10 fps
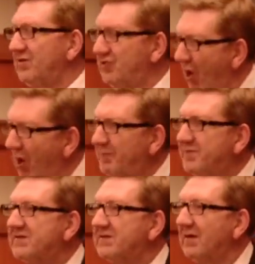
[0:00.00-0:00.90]

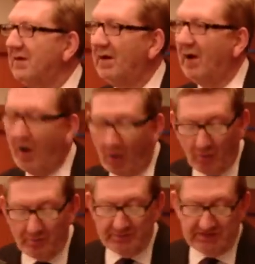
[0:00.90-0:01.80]
jobs,
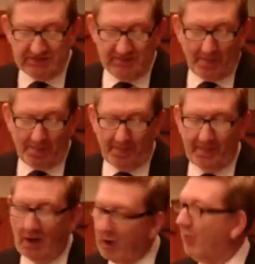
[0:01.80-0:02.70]
homes,
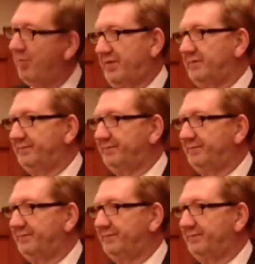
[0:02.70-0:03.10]
hope.